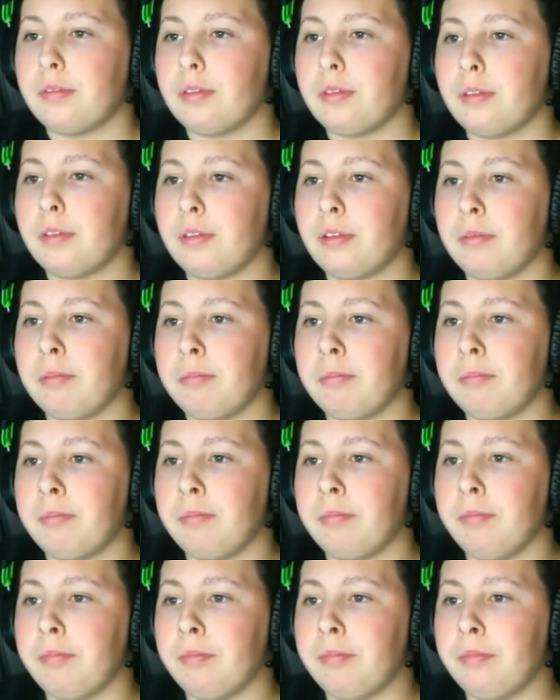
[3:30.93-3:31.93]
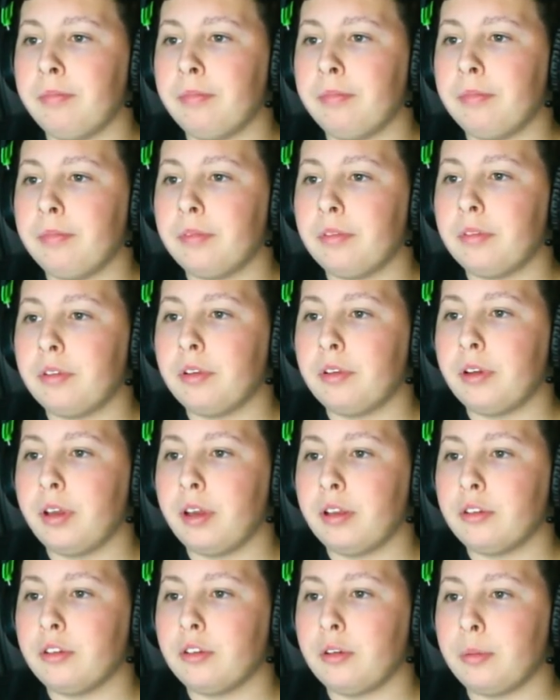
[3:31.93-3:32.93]
You're getting
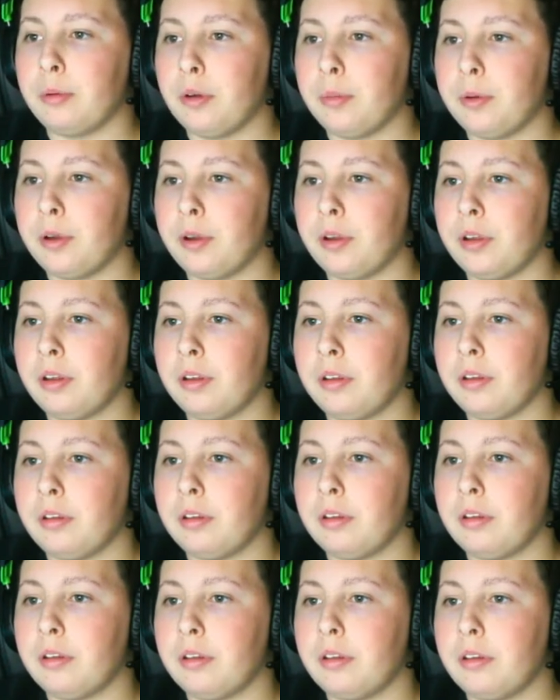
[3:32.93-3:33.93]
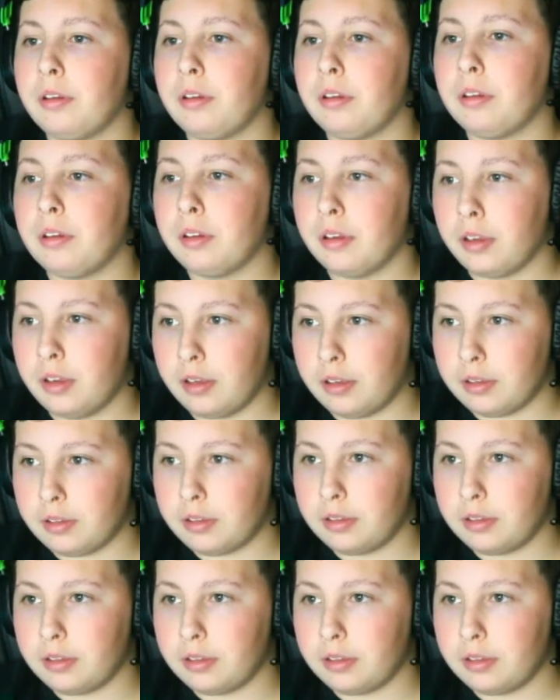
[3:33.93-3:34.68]
to a property. Yes.